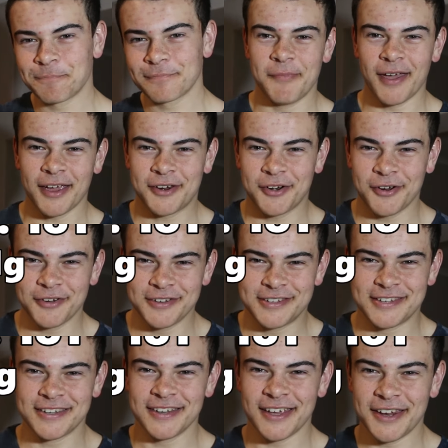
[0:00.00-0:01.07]

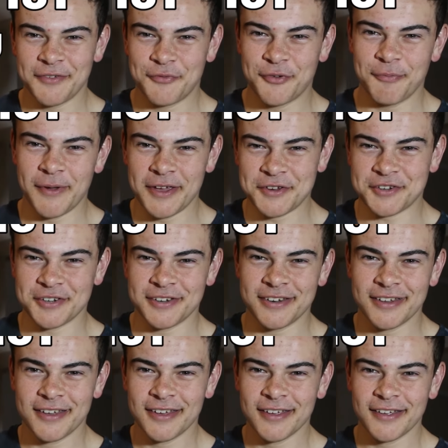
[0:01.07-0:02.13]
Macros and information
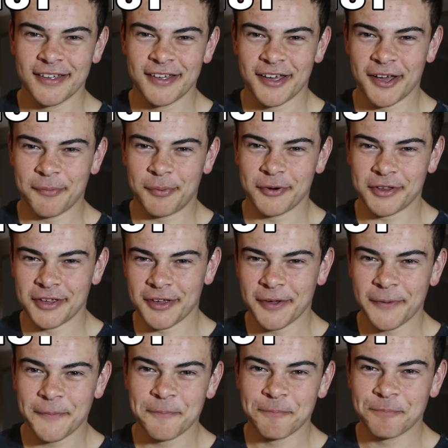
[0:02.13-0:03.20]
I'll put here
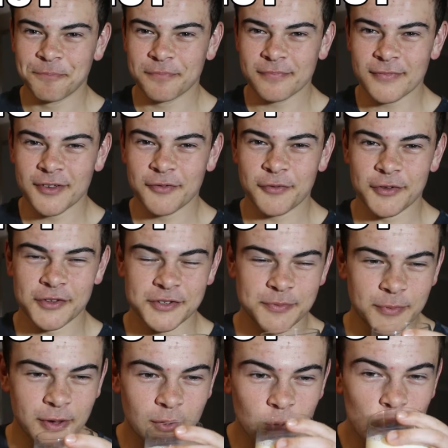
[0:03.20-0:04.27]
for this
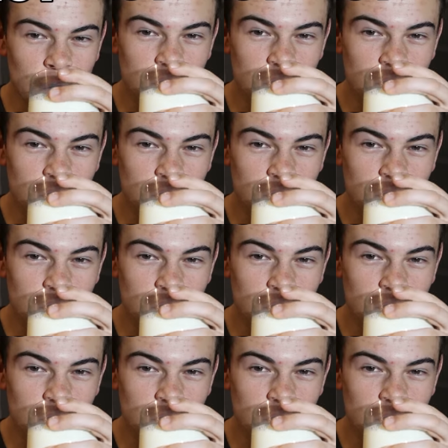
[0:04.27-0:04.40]
meal.